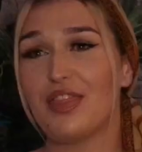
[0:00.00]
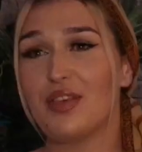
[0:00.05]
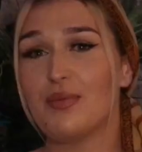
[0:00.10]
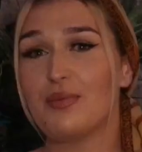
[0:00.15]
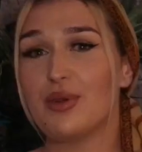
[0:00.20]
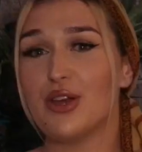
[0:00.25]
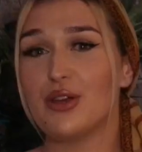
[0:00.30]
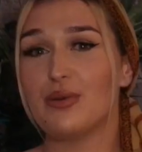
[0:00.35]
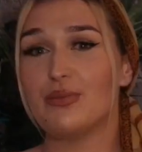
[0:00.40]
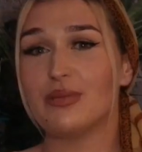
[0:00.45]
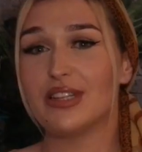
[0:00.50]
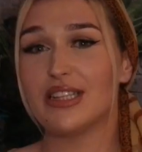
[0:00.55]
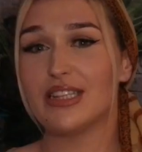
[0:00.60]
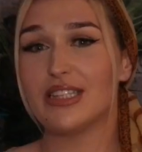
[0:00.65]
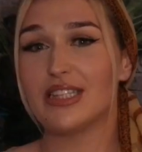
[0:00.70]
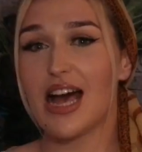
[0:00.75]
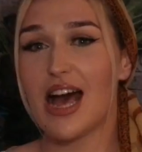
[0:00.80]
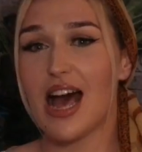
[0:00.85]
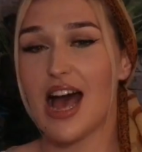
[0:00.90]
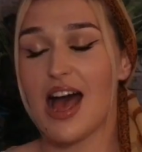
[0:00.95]
At the
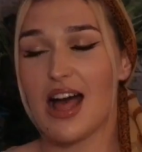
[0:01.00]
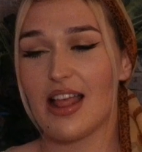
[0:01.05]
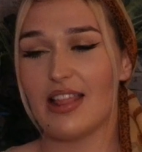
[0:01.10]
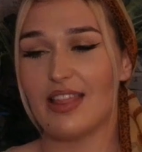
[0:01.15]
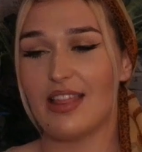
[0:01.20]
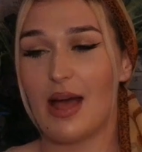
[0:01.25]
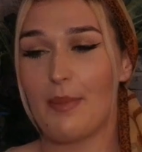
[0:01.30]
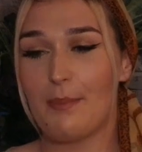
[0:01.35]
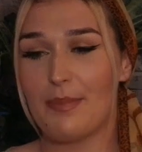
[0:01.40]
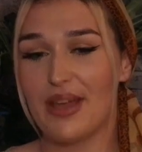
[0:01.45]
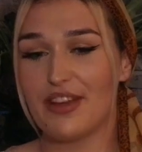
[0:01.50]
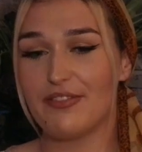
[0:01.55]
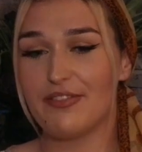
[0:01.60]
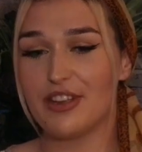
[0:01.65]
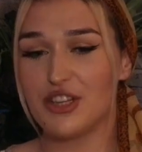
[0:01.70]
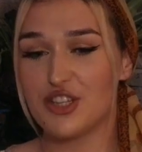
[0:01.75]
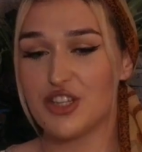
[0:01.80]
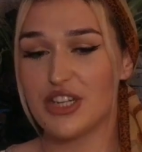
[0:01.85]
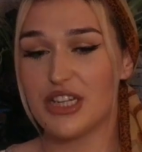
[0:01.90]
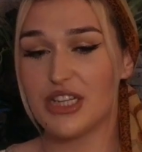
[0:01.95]
moment, a big
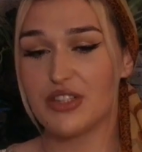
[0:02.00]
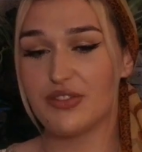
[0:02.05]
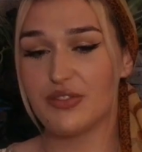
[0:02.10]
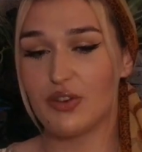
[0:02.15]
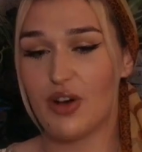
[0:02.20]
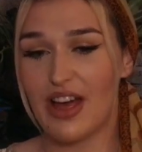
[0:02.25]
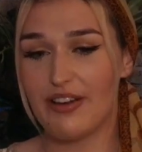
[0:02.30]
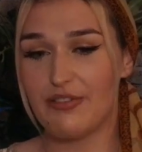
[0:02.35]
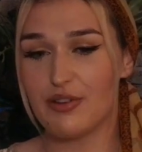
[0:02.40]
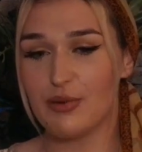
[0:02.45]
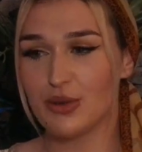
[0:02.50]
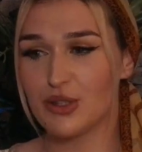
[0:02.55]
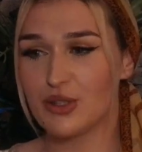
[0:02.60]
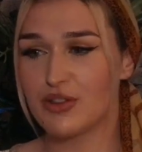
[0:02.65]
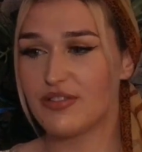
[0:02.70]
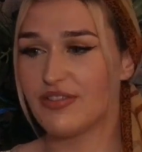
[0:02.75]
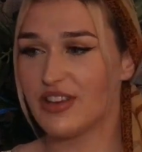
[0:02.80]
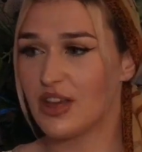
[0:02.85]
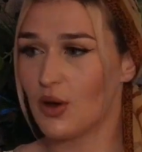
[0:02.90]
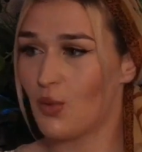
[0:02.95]
vision is for everyone
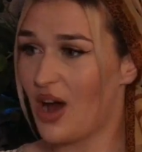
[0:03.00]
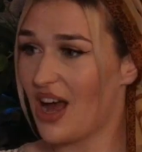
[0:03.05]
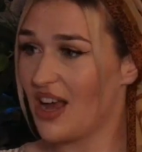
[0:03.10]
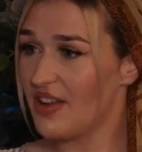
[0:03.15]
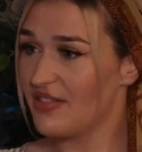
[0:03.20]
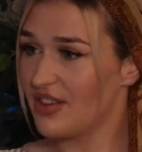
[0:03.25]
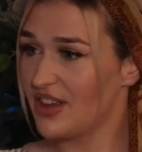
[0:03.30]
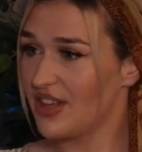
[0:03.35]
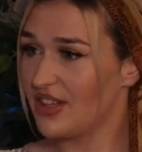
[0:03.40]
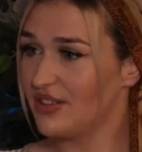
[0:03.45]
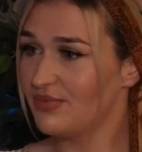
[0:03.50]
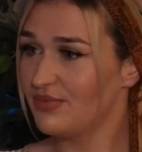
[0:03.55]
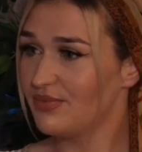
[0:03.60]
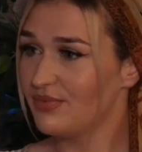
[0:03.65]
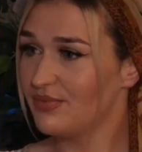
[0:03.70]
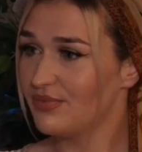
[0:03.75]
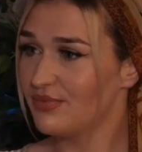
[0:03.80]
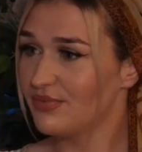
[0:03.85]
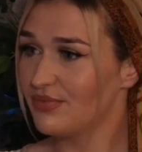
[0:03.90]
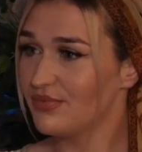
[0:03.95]
to feel what I feel.
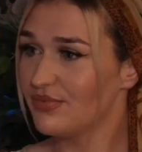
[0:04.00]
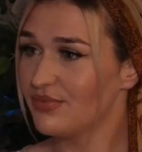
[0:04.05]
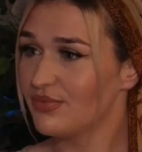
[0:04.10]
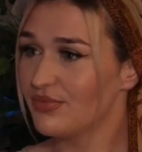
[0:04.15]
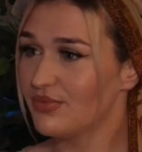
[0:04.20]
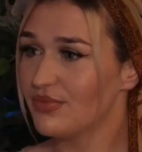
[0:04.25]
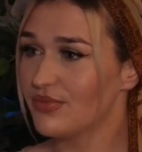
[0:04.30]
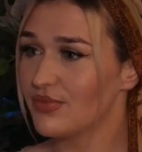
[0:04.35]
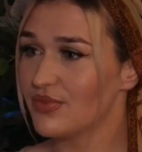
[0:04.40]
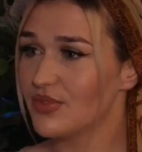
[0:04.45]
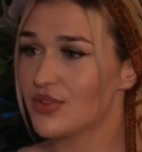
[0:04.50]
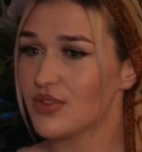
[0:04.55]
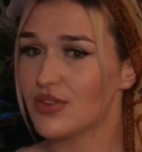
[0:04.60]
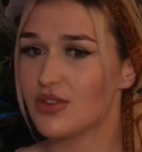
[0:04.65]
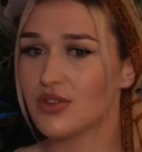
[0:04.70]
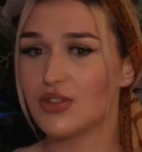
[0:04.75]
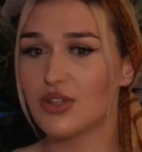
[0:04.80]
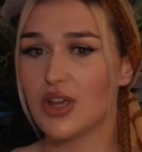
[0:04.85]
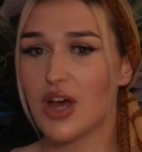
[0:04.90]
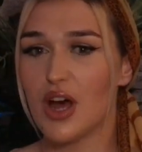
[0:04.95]

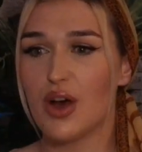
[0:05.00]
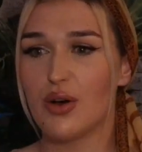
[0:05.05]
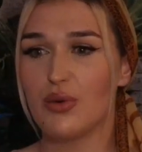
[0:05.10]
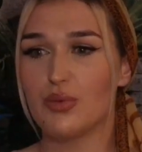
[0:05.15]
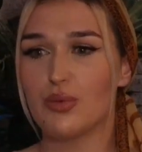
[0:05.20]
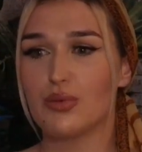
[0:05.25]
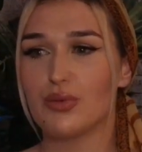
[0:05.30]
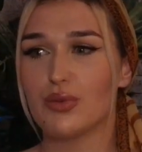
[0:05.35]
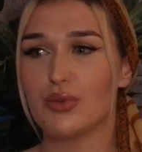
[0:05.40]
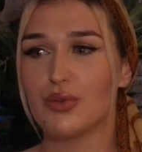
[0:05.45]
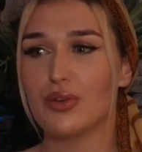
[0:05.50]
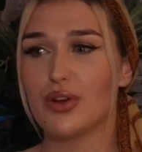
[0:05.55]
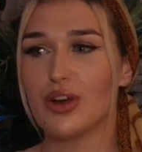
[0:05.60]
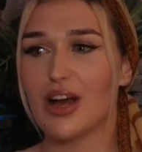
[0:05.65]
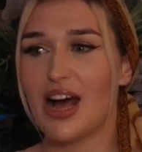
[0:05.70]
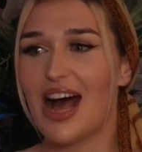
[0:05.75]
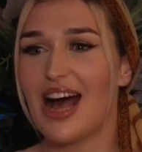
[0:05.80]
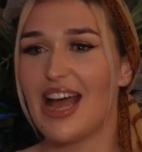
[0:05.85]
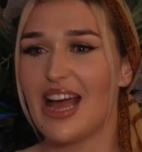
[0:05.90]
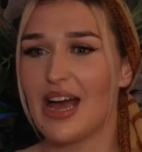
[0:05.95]
So
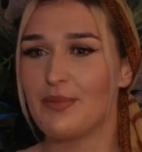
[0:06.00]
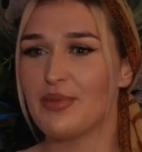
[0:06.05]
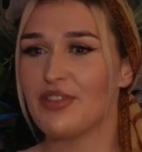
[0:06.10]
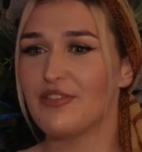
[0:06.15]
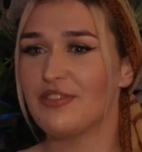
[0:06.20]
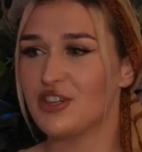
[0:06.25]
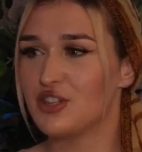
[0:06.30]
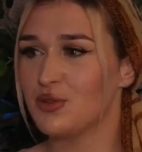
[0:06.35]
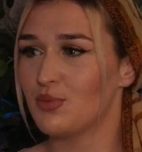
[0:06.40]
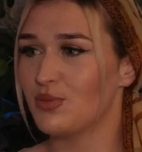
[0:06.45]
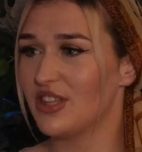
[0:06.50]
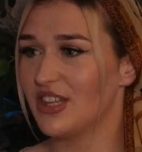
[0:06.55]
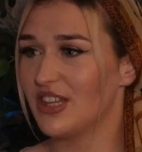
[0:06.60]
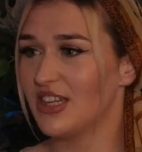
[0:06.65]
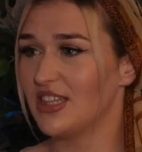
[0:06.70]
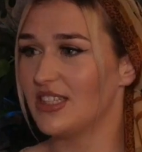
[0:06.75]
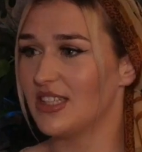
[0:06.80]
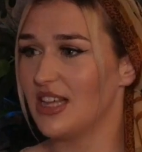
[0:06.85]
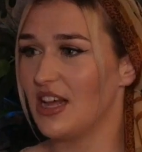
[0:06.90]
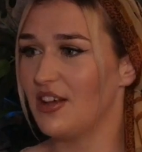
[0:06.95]
I am the vision
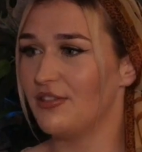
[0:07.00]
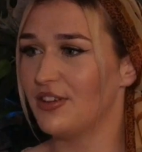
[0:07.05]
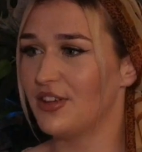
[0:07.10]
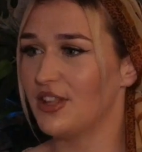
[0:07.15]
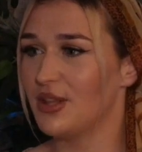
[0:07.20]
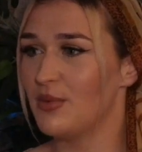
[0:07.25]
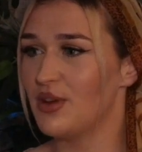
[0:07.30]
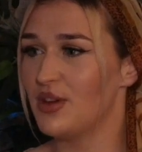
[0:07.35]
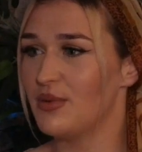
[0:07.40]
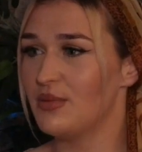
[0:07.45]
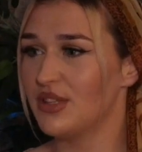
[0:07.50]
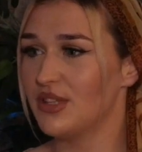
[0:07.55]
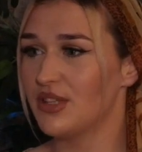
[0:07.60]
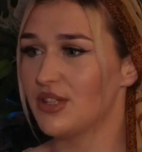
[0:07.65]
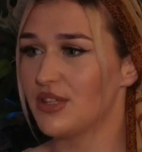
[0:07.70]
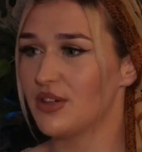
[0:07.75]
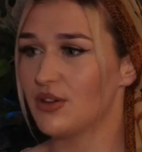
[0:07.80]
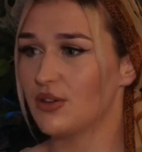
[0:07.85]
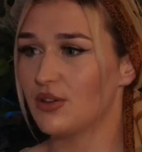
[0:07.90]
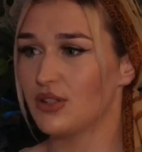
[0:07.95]
within itself at the moment.